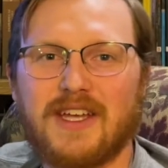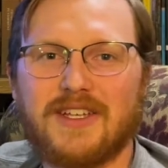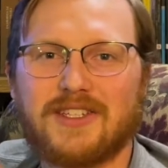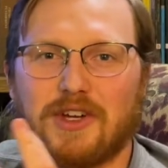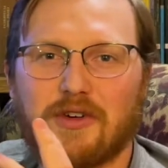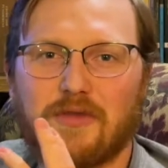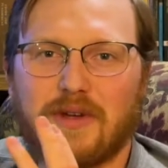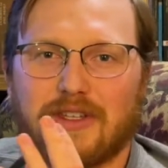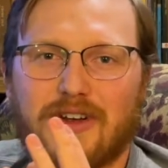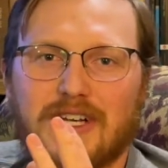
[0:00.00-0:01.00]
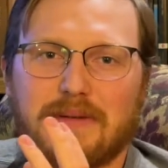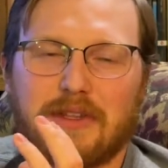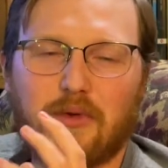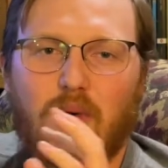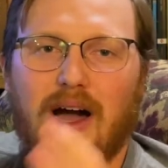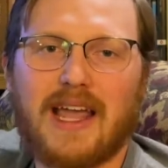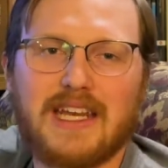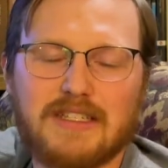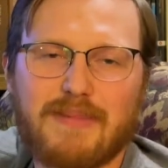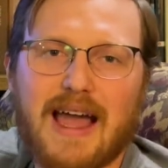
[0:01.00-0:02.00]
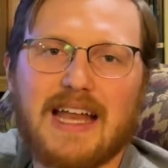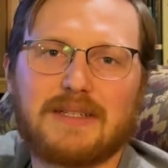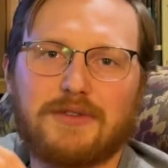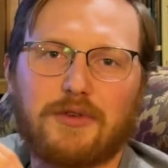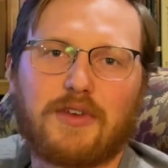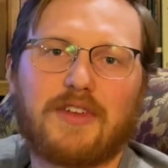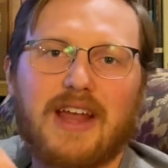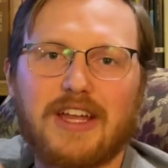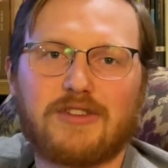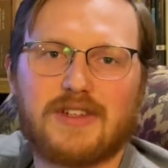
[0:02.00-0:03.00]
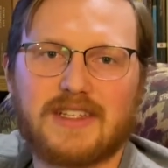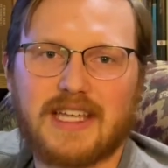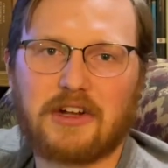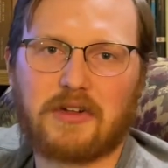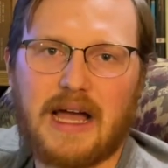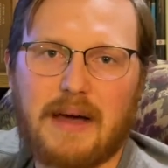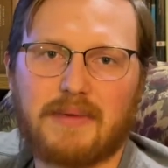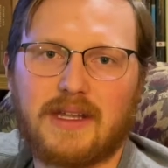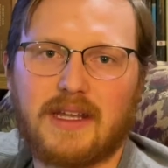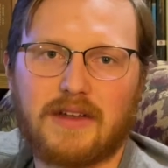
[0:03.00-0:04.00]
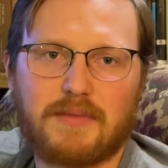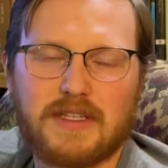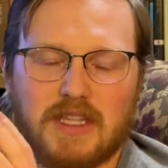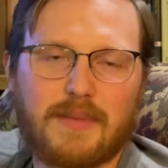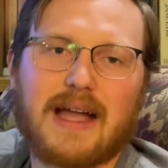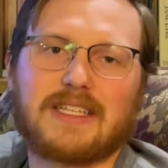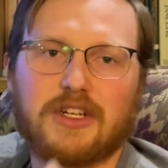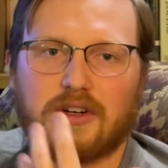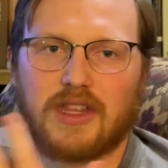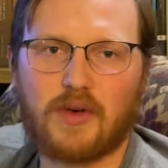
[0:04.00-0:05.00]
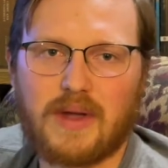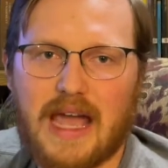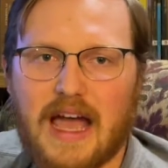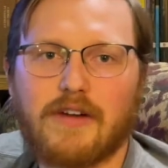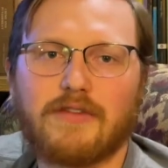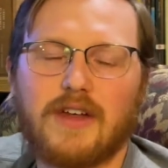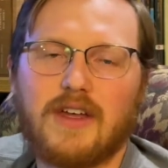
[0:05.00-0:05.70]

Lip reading: So we talked about the why it is bad is because we don't have the nitrogen cycle happening because of the bacteria that we have.